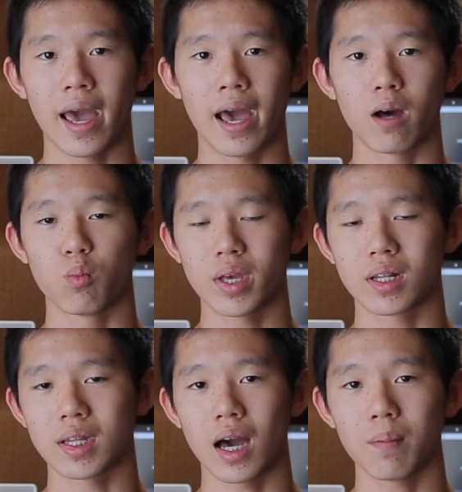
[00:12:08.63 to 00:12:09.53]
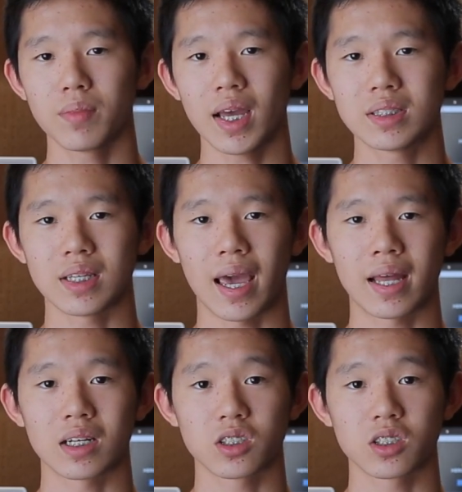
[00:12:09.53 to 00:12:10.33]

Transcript: and uh, weekly updates, and